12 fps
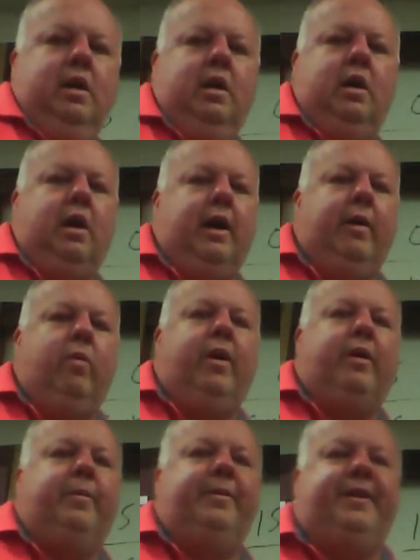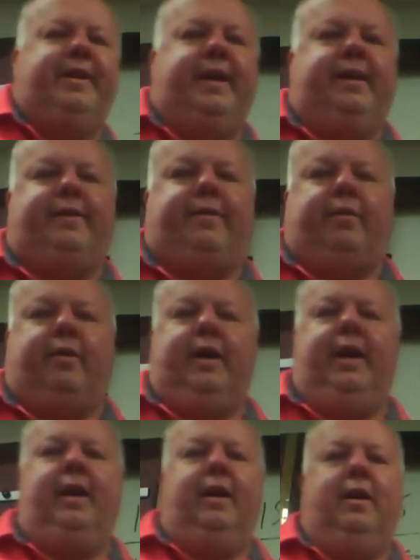All right, welcome to day
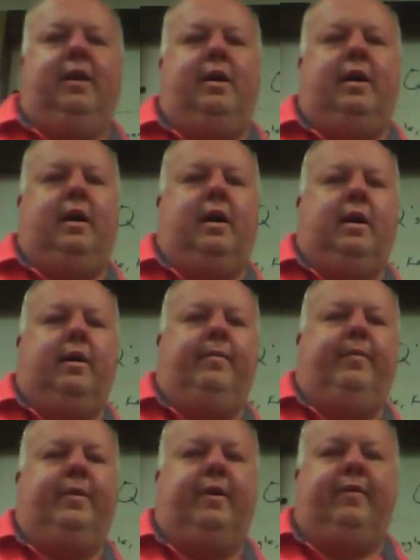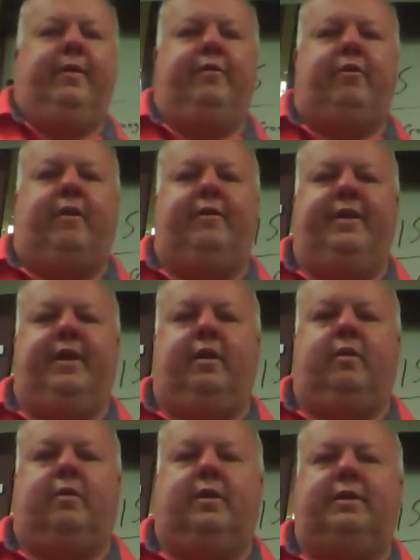3 of the driver's ed
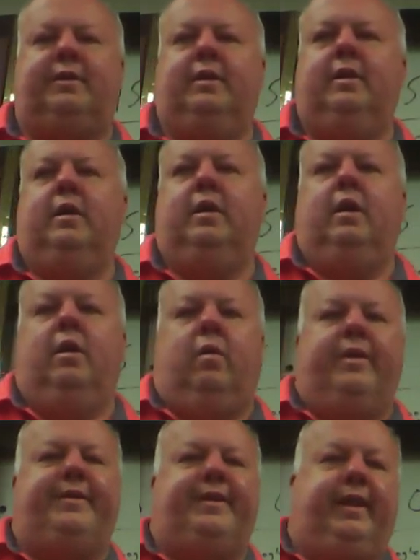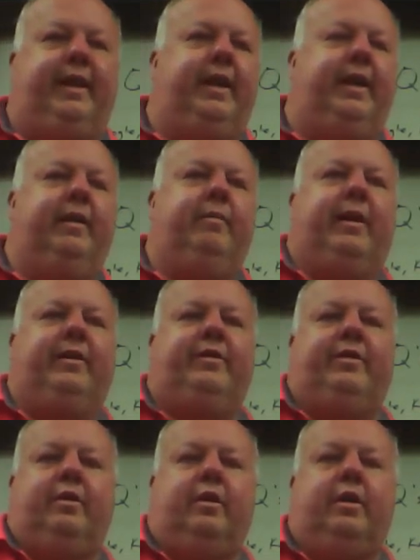course. Once again, make
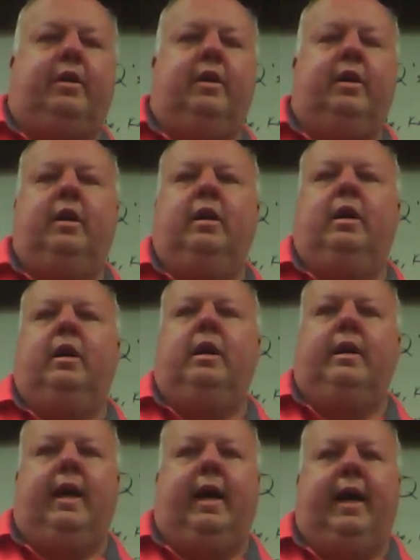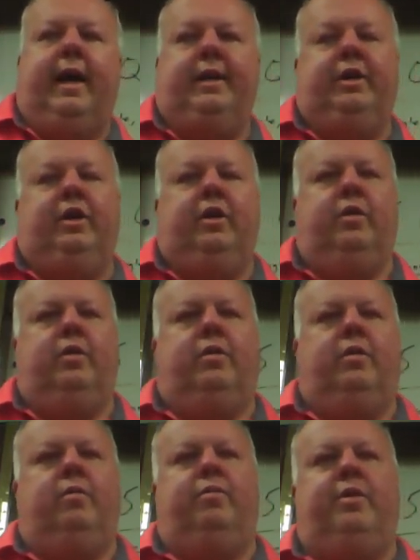sure that
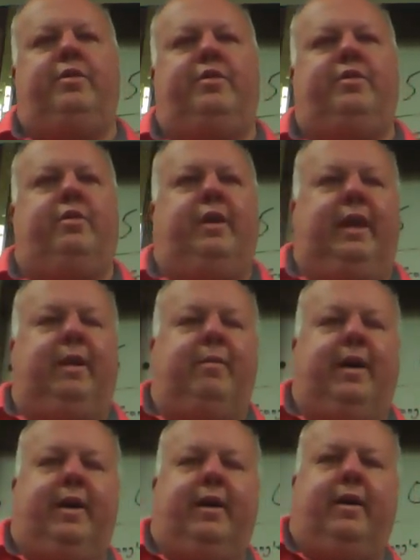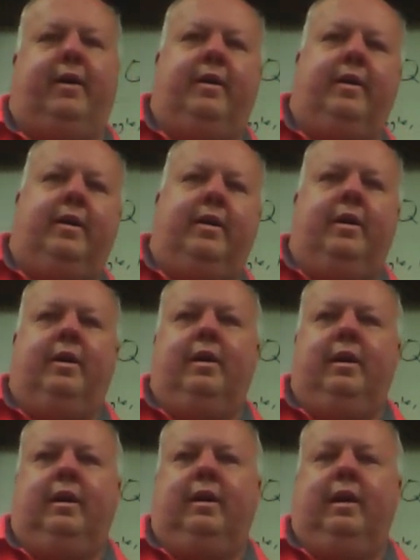you put your email,
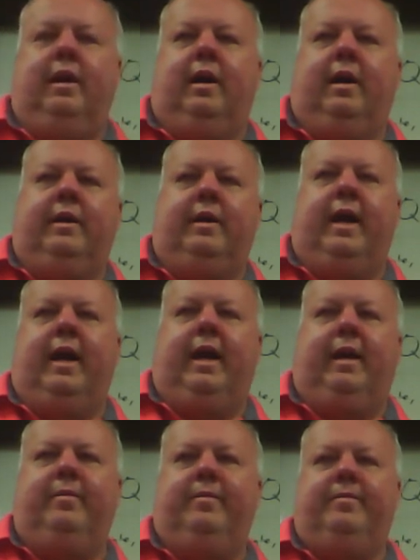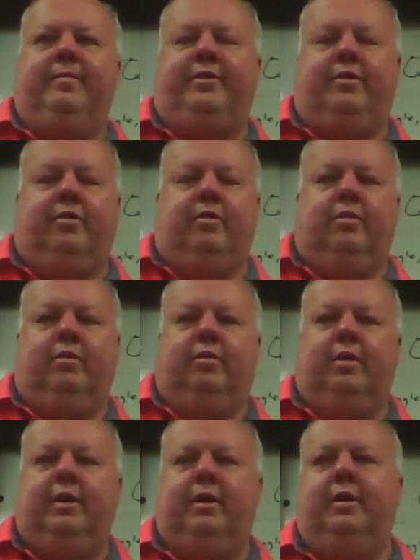your name, school,
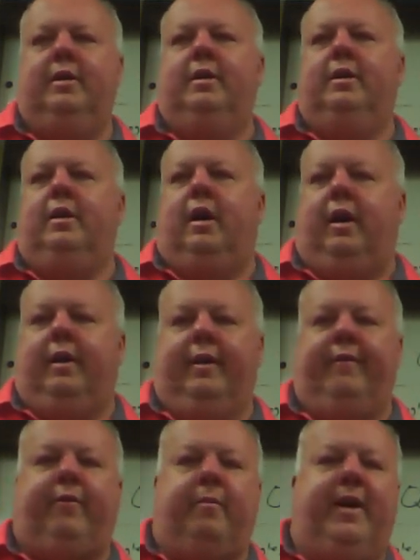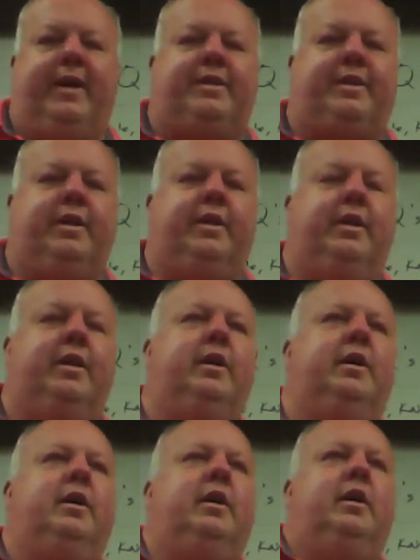all the information,
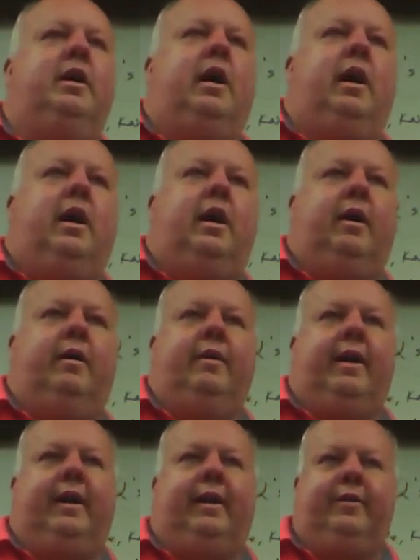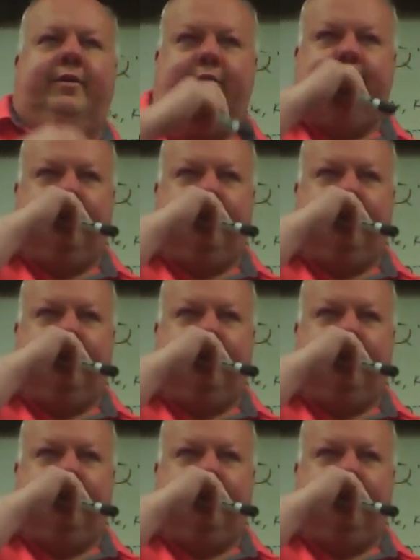like is your